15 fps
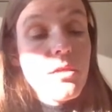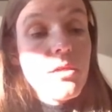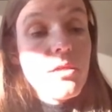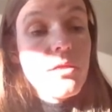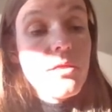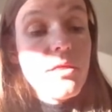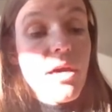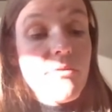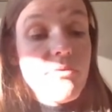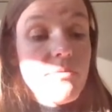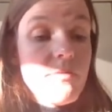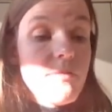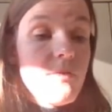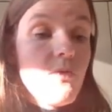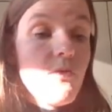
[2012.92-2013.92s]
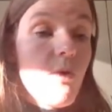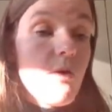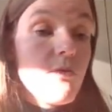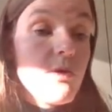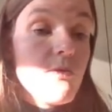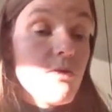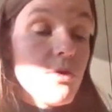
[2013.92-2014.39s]
Then what
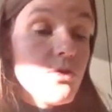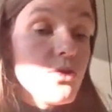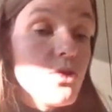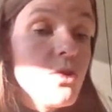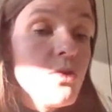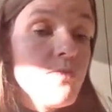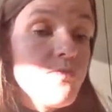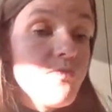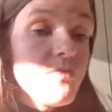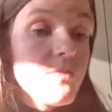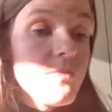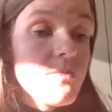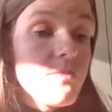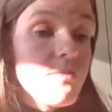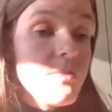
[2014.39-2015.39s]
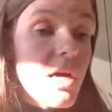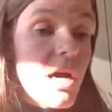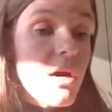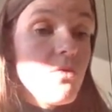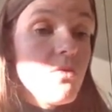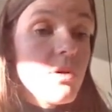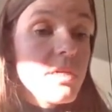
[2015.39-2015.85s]
we will do
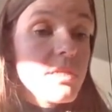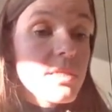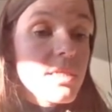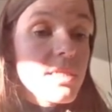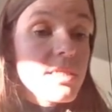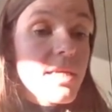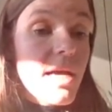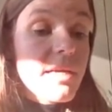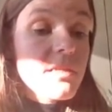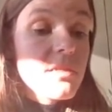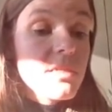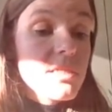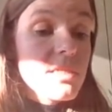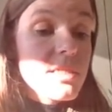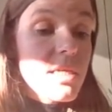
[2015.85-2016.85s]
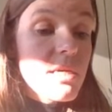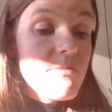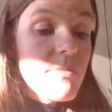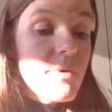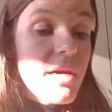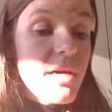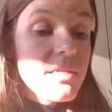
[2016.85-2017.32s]
now is exactly the
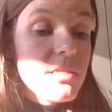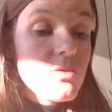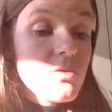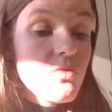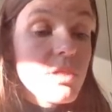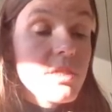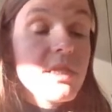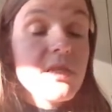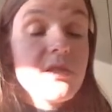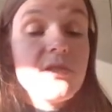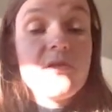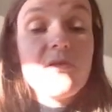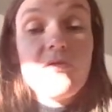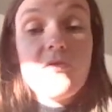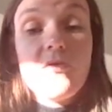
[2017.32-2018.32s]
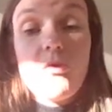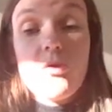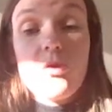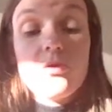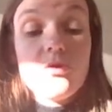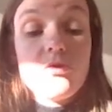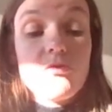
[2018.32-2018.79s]
same as we did
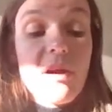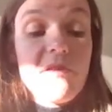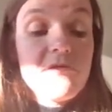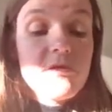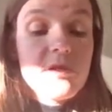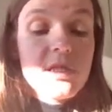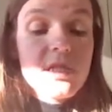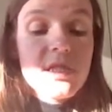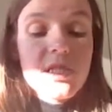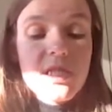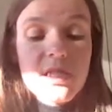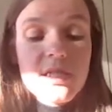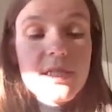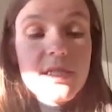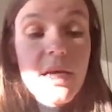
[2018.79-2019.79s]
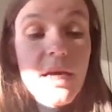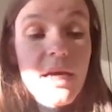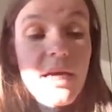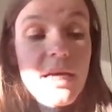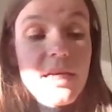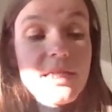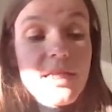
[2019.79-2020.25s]
for the reference genes,
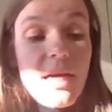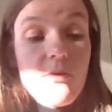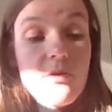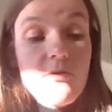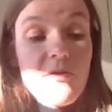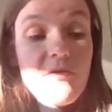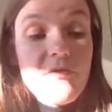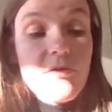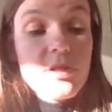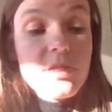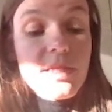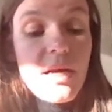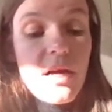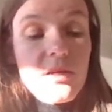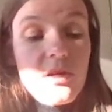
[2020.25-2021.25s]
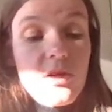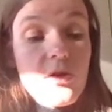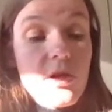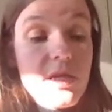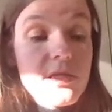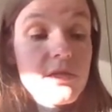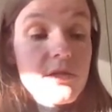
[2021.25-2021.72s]
is that we will first
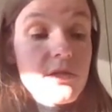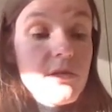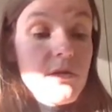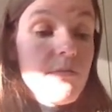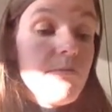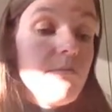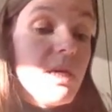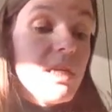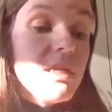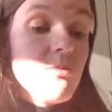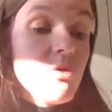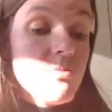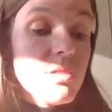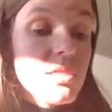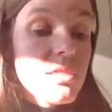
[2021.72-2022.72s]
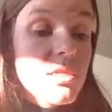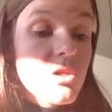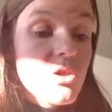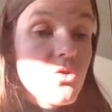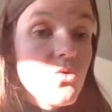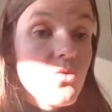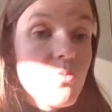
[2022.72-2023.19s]
calculate the minimum
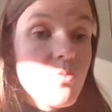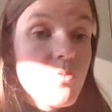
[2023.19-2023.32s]
CQ.